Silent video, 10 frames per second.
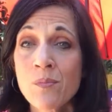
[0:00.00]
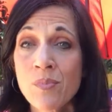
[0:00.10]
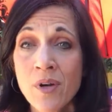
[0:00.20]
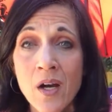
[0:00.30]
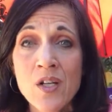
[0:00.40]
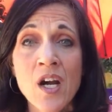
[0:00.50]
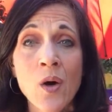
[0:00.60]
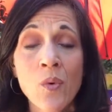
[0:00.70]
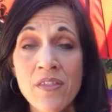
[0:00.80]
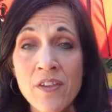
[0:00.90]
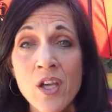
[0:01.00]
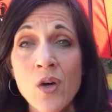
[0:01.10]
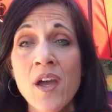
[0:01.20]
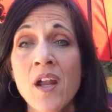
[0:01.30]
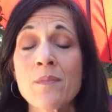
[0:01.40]
and prayers are with
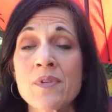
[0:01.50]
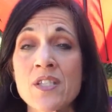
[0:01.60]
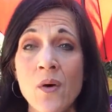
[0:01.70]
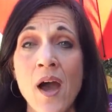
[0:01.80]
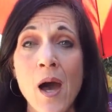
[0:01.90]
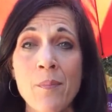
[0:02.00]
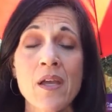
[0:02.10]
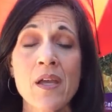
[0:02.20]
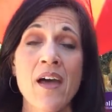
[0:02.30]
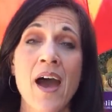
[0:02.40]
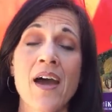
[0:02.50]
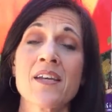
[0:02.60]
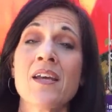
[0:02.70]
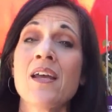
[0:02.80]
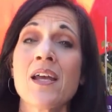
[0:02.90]
you, and I am so happy that